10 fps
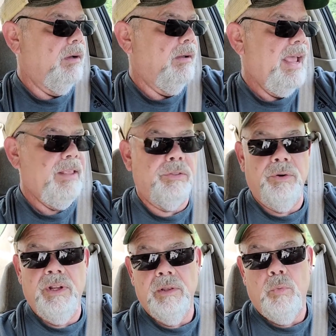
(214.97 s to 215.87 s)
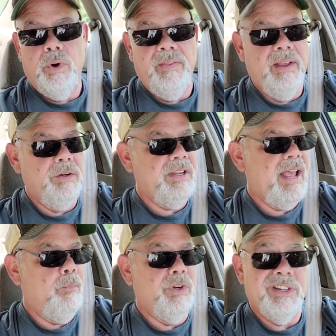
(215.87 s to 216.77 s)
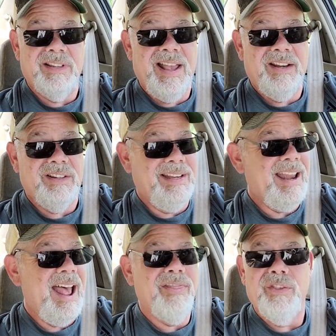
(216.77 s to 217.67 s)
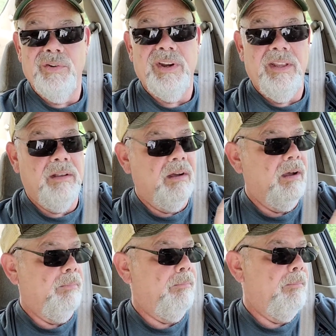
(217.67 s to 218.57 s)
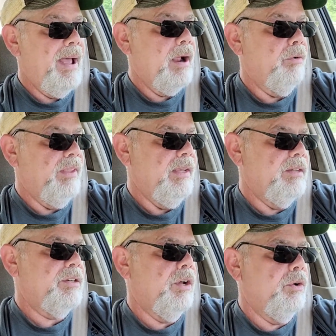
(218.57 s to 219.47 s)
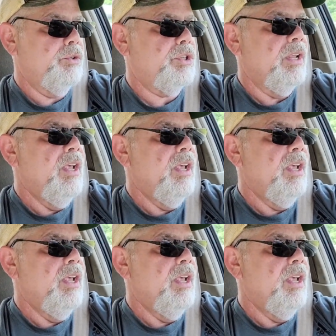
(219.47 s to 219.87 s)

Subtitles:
8:30 in the morning their time, which is actually 9:30 back on the East Coast.